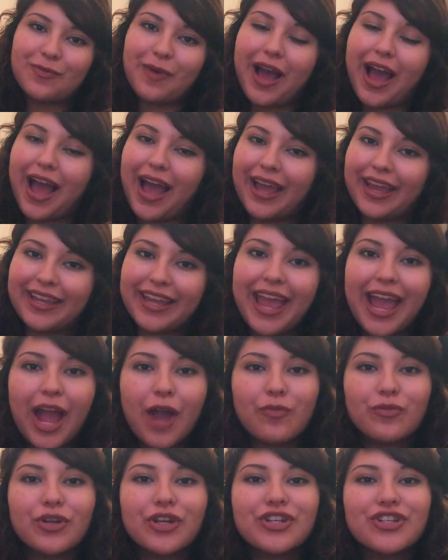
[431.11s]
my
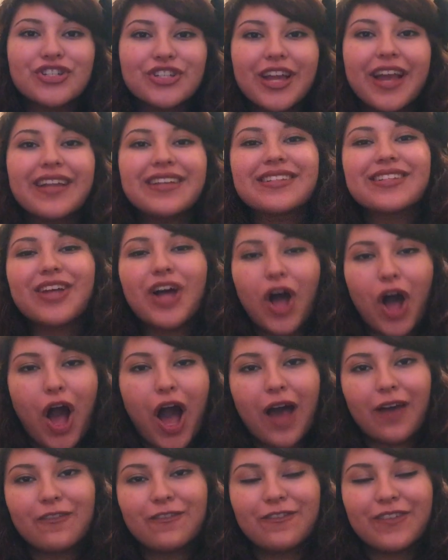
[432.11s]
camera shut
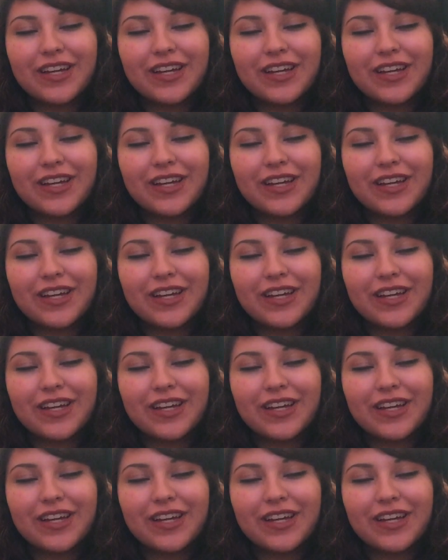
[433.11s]
off.